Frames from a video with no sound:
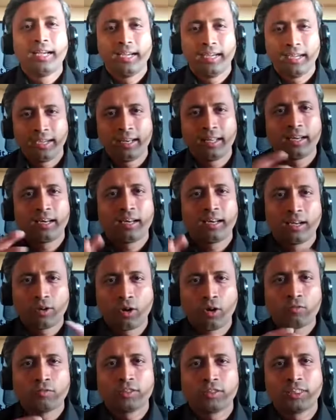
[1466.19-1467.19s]
internal
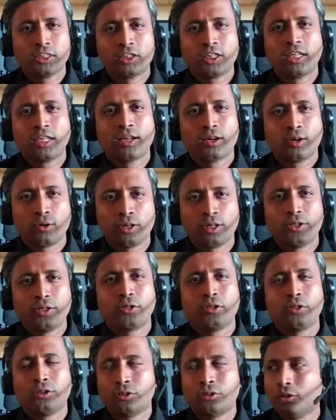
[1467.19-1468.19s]
conversation around
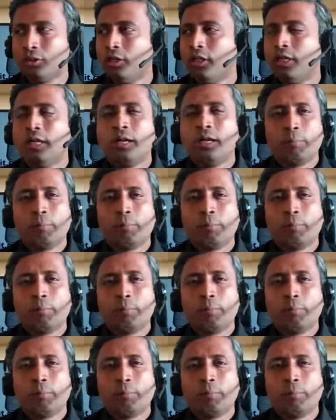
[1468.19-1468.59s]
it also.